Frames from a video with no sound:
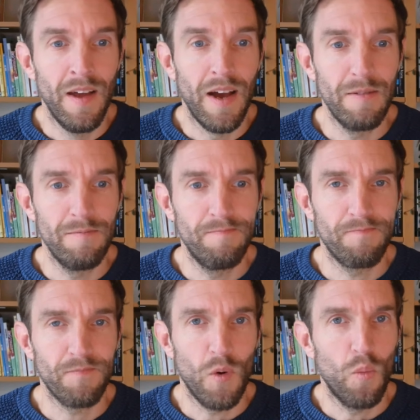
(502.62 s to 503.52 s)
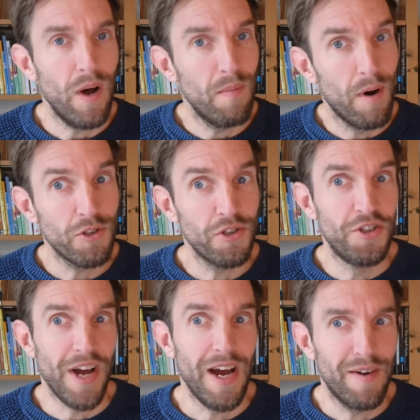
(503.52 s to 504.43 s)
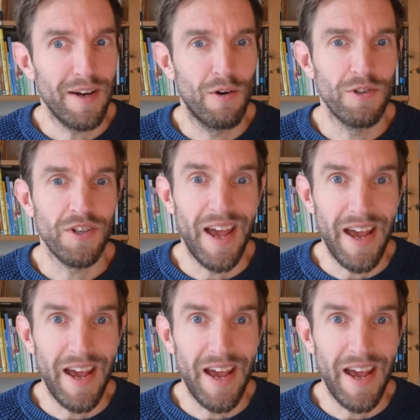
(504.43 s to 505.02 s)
Um, while most Java code is